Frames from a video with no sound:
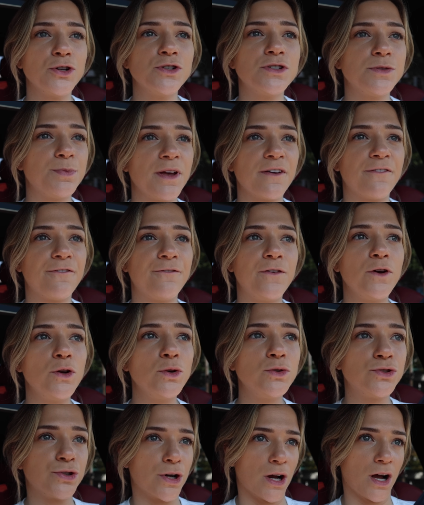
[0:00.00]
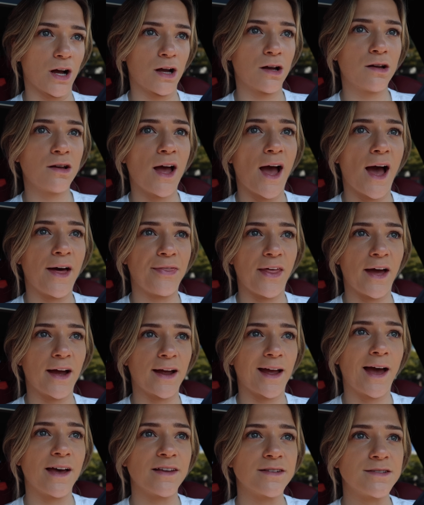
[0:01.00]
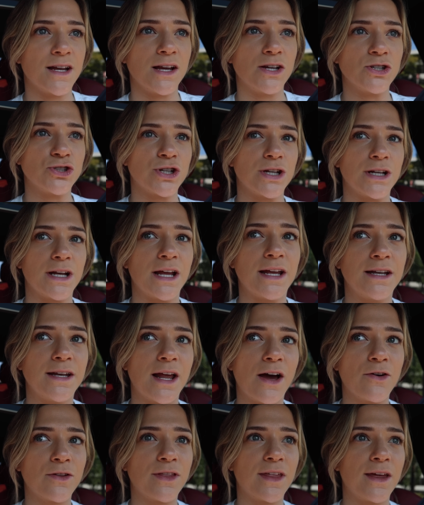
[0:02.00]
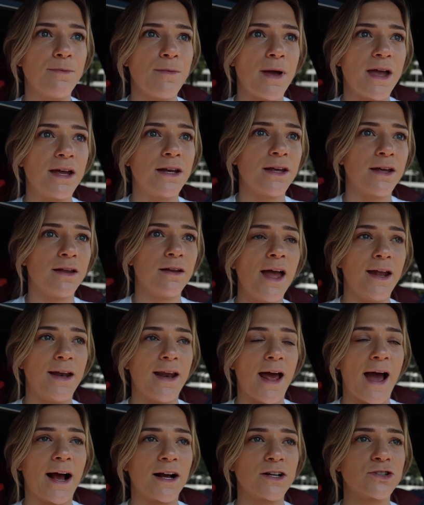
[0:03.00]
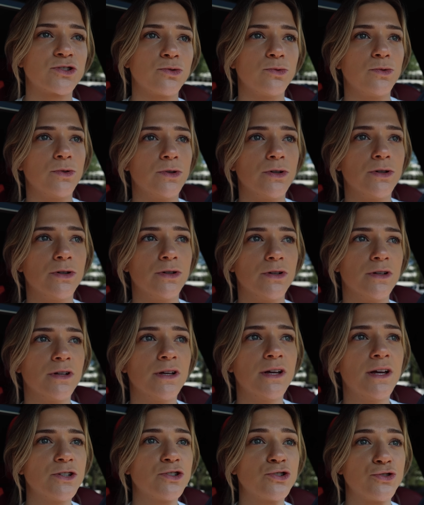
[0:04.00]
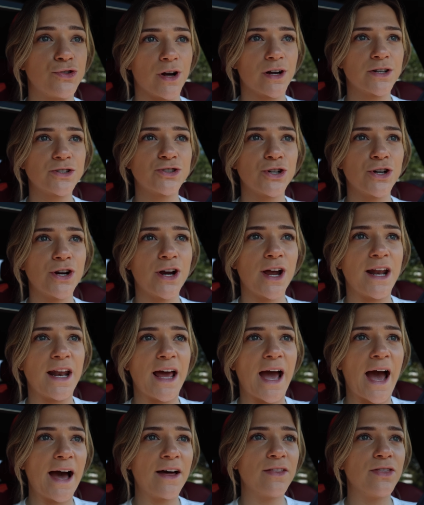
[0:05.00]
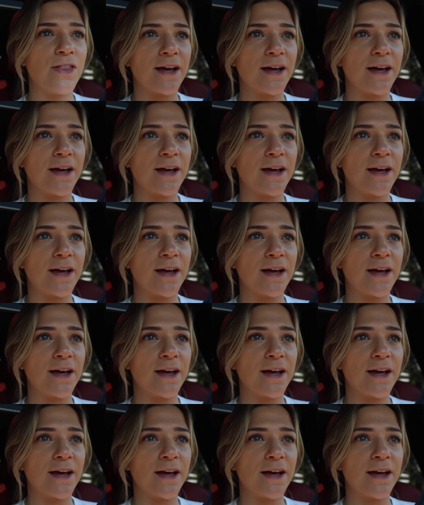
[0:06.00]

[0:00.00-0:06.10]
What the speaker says: used to be a food truck at that gas station, and now they made it an actual structure, and it had